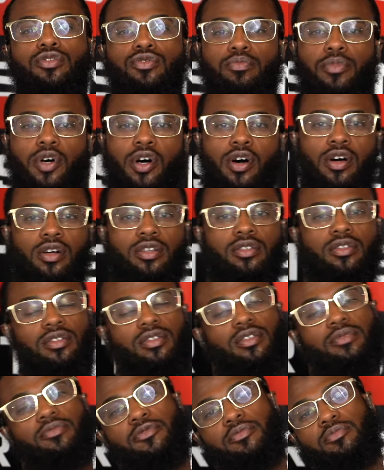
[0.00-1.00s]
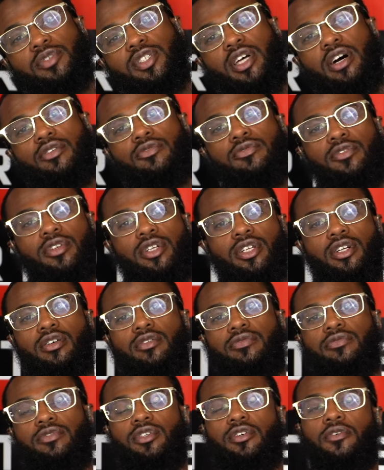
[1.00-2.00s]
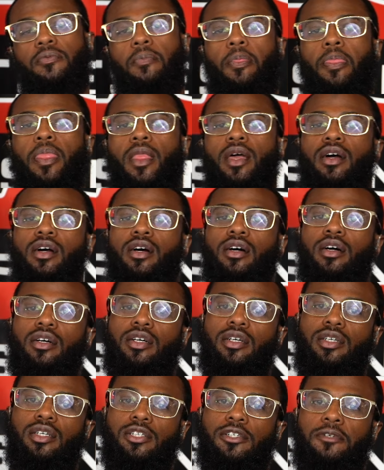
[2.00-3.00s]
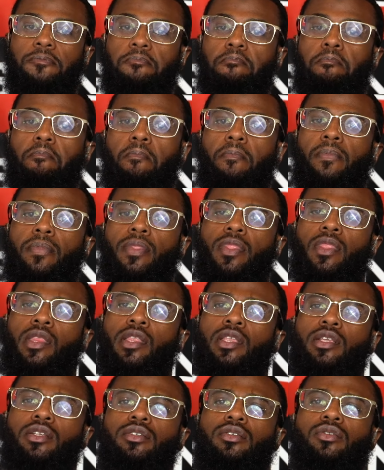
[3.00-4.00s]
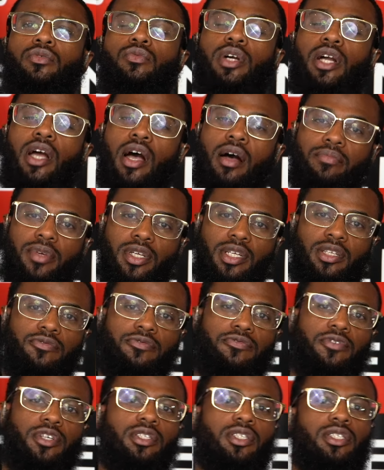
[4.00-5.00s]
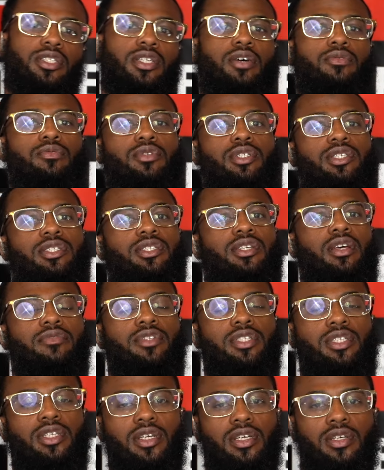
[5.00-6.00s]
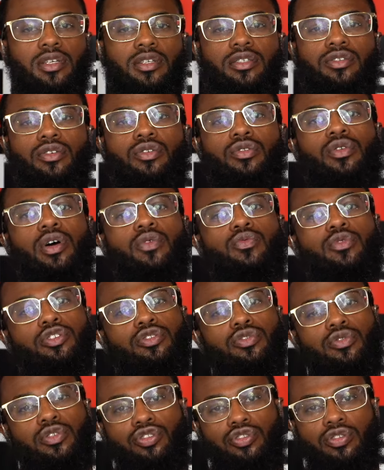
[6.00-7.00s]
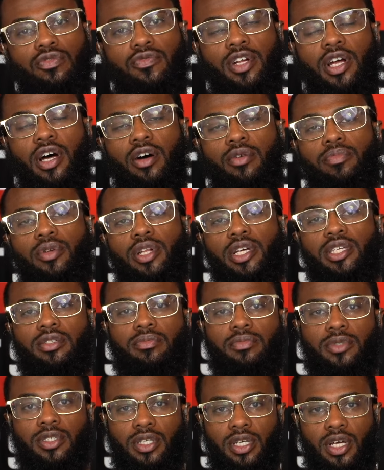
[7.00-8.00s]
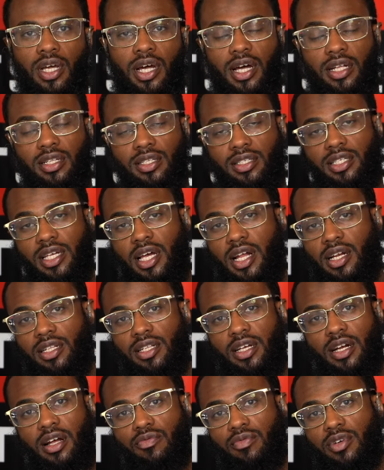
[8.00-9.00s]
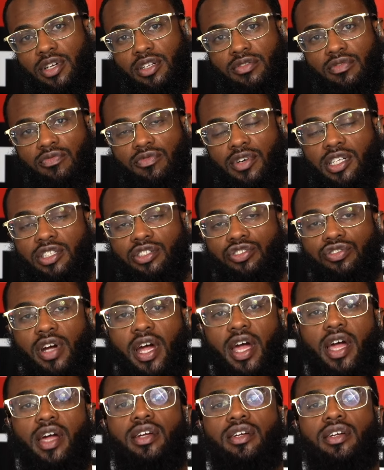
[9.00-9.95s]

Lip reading: Barnes. I'm from South Philadelphia. What got me into fitness, I was 17 years old. I went to a juvenile placement. I decided that I wanted to run track.